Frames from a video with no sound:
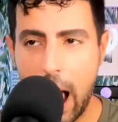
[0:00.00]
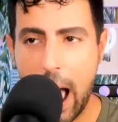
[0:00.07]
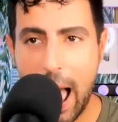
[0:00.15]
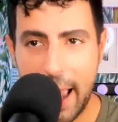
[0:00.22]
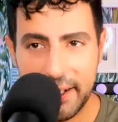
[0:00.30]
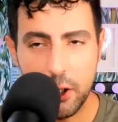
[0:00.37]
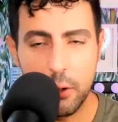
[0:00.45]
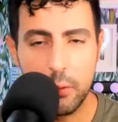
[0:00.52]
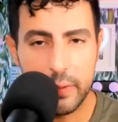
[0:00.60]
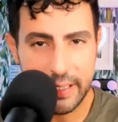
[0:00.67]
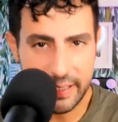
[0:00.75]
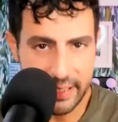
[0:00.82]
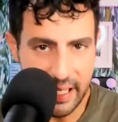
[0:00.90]
I
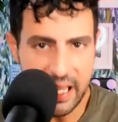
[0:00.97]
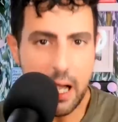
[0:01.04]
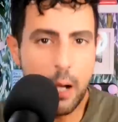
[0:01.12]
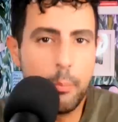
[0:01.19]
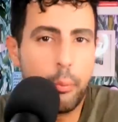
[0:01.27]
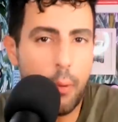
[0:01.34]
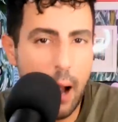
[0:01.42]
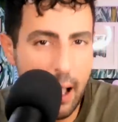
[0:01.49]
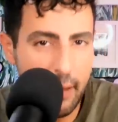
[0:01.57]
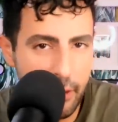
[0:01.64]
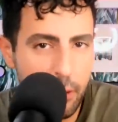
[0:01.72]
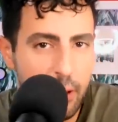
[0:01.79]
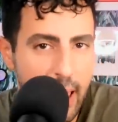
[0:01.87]
don't see a
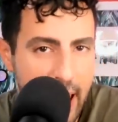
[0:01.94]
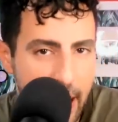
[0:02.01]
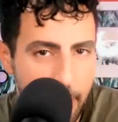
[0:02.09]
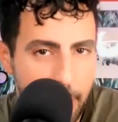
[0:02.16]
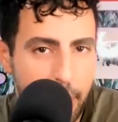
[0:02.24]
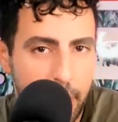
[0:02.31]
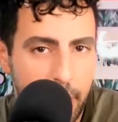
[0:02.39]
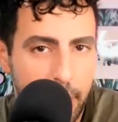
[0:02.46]
Bravo Leb